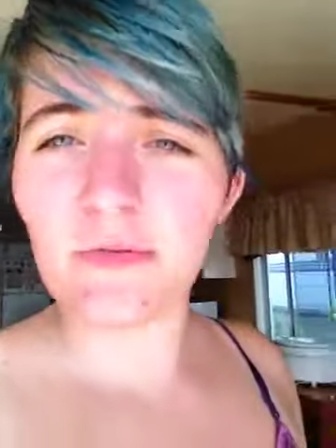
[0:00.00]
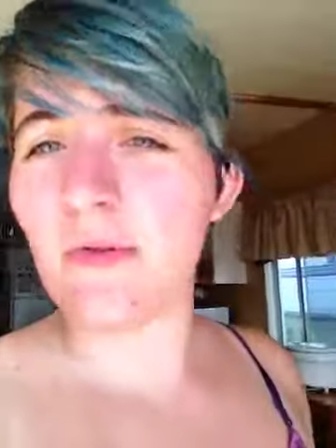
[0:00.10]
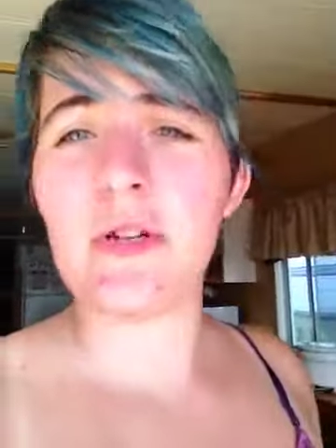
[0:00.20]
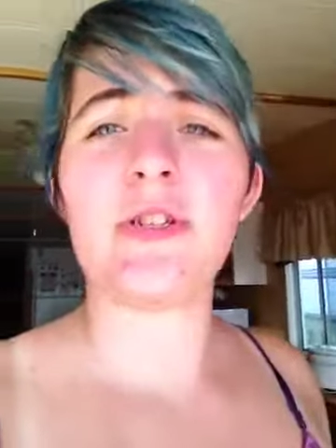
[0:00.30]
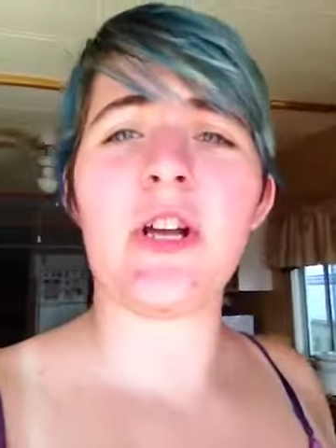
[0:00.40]

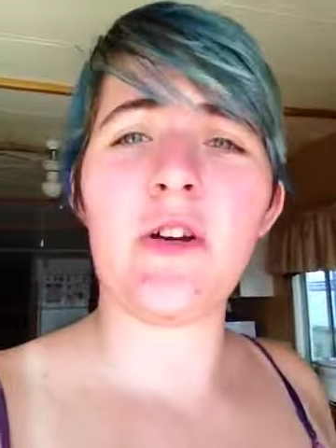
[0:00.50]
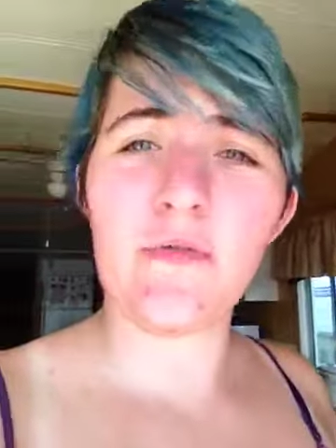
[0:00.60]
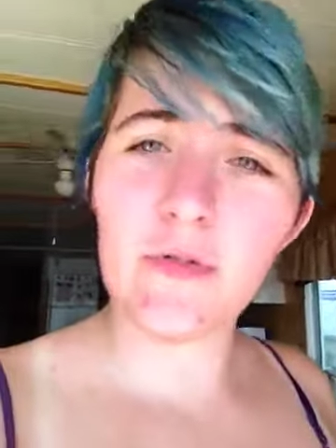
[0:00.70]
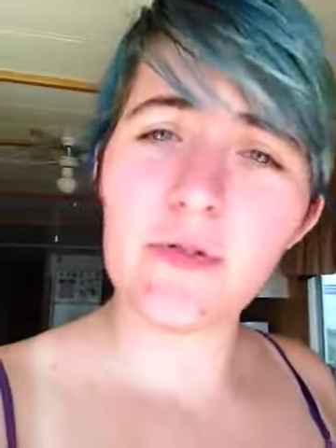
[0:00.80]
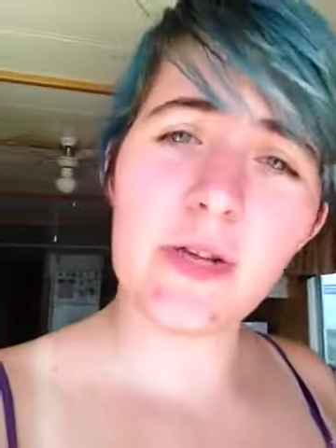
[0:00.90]
thrown in jail
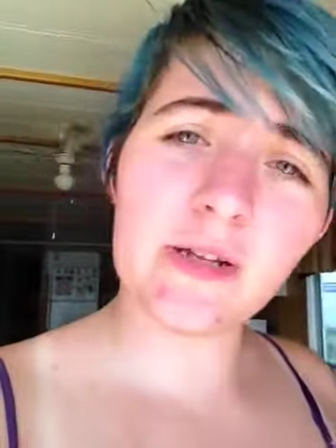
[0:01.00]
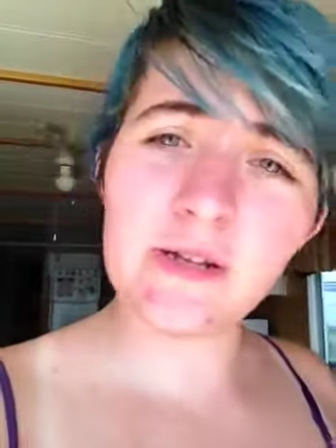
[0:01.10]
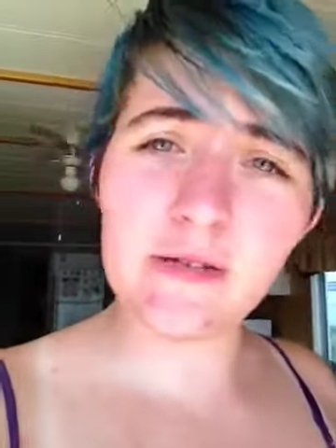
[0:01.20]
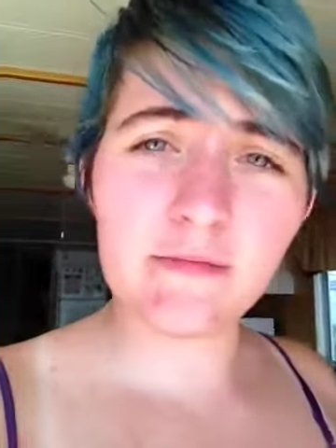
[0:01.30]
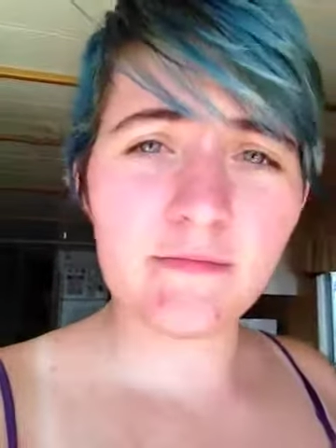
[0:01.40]
for
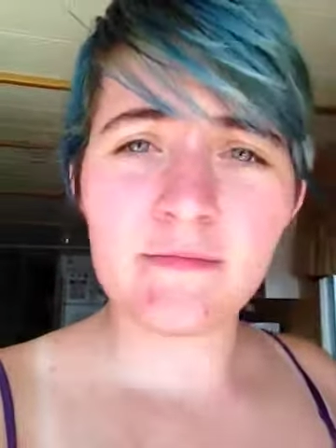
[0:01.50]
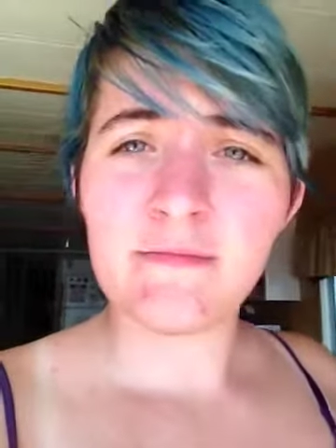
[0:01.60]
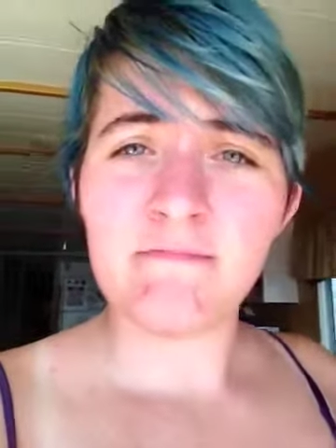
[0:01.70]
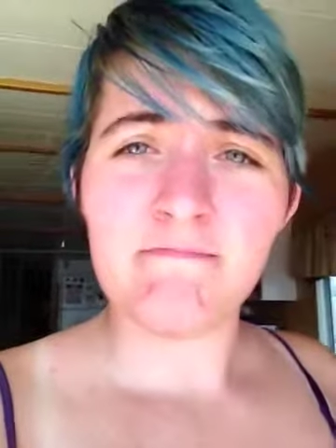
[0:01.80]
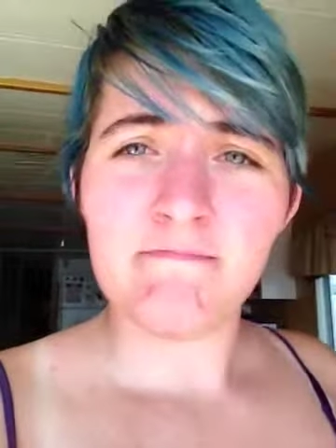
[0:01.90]
killing
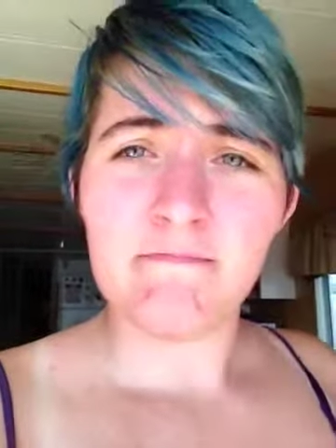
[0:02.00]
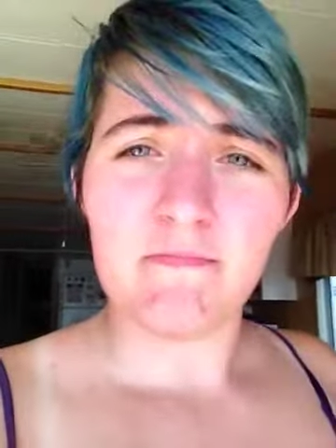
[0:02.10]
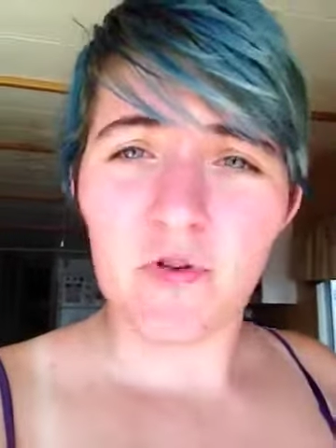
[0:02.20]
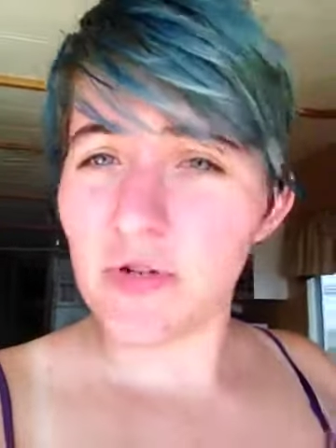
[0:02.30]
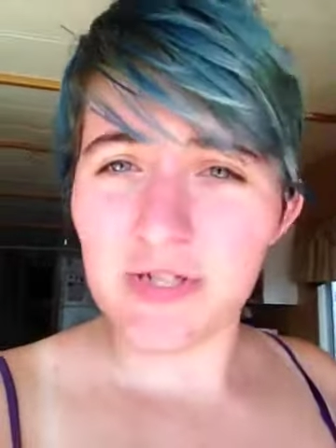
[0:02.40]

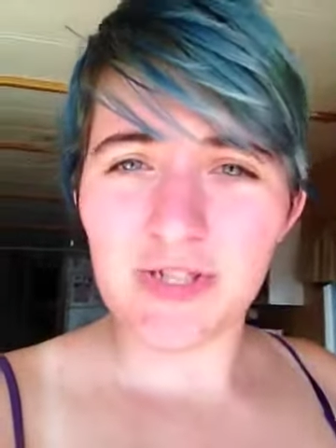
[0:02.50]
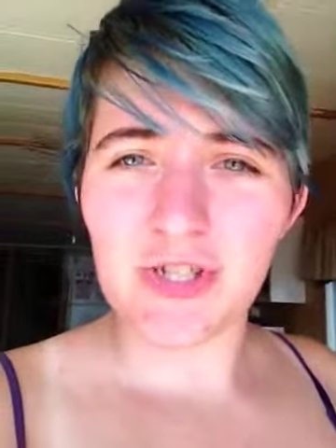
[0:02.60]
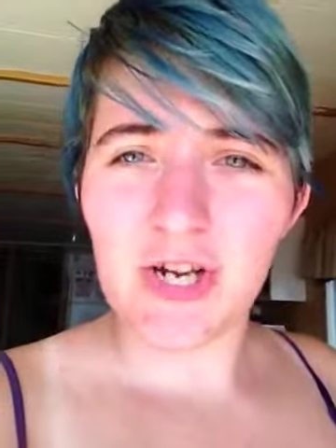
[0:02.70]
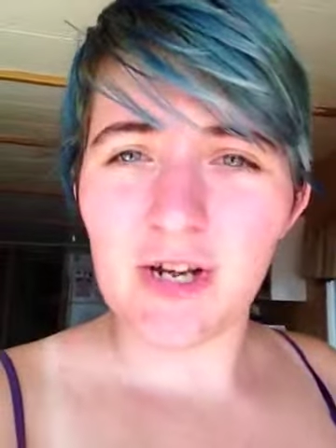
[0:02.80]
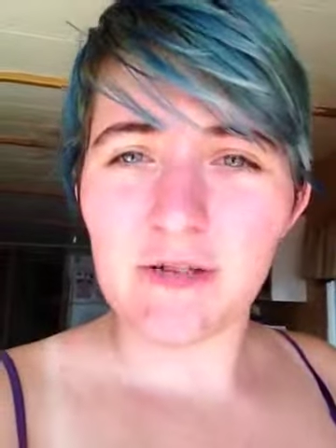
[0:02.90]
their innocent
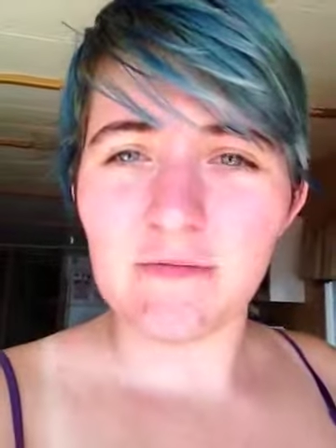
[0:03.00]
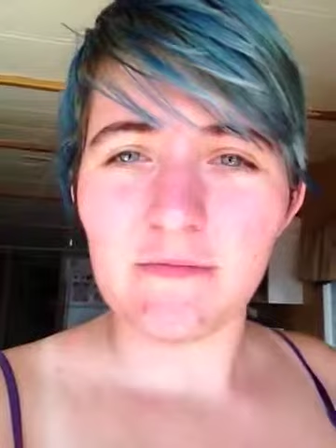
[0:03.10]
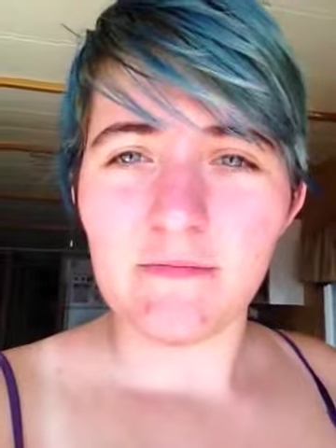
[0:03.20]
child.